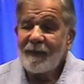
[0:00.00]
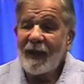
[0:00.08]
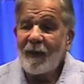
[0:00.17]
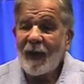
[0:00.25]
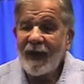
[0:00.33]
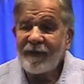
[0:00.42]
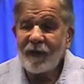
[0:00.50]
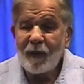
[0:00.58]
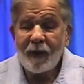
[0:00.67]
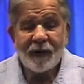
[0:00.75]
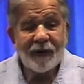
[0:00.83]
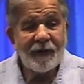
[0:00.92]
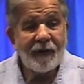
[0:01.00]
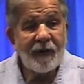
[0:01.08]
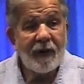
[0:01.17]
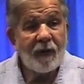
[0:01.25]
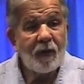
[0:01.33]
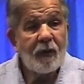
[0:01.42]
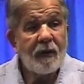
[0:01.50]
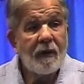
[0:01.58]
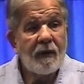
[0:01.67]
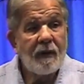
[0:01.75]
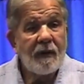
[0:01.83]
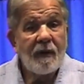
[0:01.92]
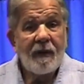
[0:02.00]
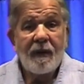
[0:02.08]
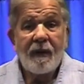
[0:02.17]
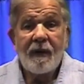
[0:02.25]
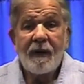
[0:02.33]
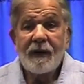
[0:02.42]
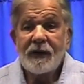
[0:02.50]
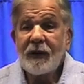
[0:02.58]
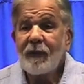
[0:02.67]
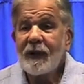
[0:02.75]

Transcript: My wife, who most of you know, she